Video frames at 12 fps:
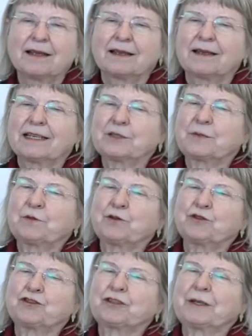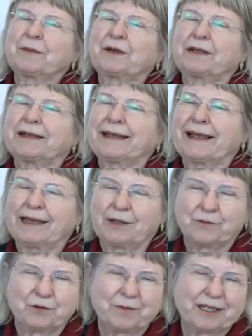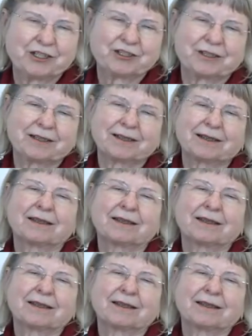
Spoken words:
Does perfusion MRI add information?